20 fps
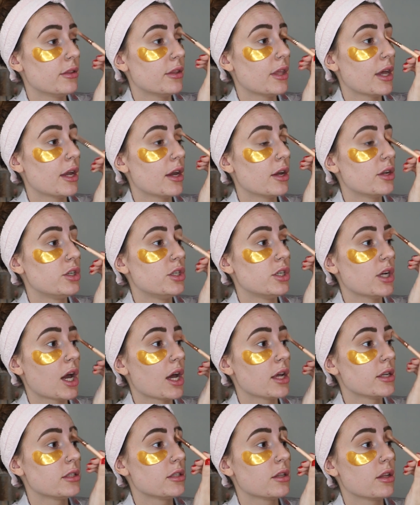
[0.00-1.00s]
they
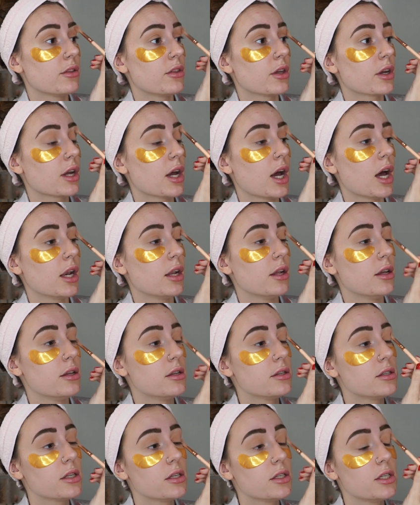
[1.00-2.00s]
adjust the
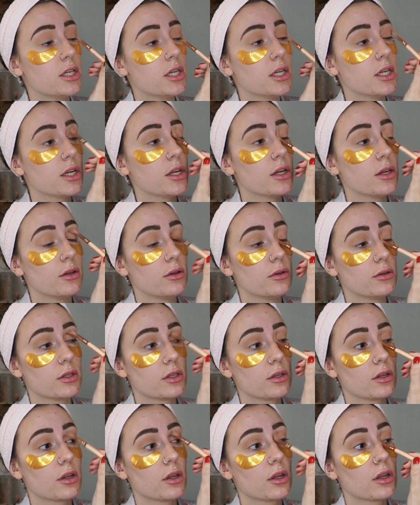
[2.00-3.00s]
colours to
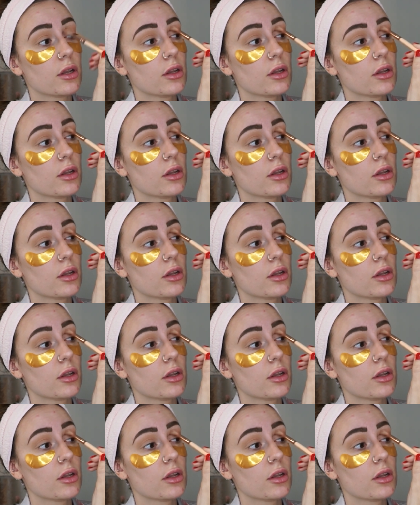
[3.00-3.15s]
use.